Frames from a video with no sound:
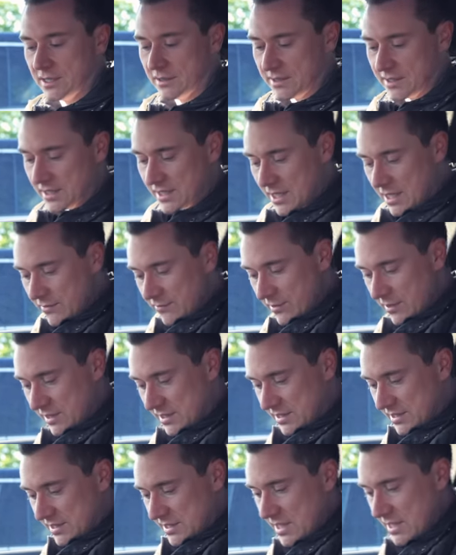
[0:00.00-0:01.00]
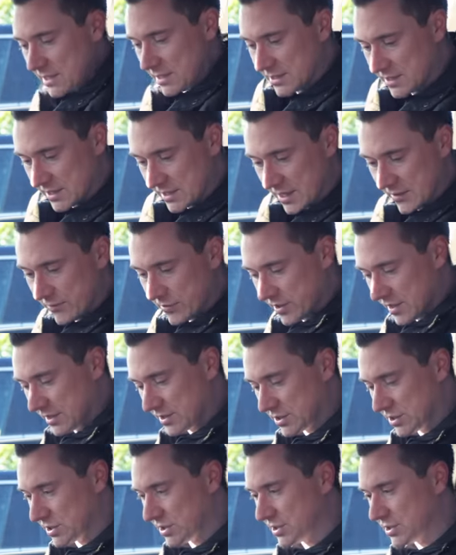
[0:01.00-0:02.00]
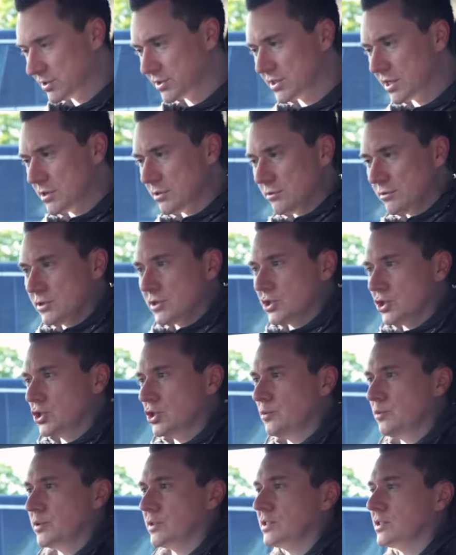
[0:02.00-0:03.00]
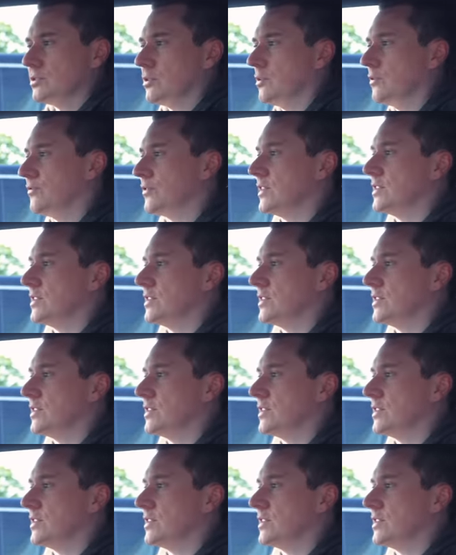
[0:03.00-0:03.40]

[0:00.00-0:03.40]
I said even the seats and everything's just so super soft.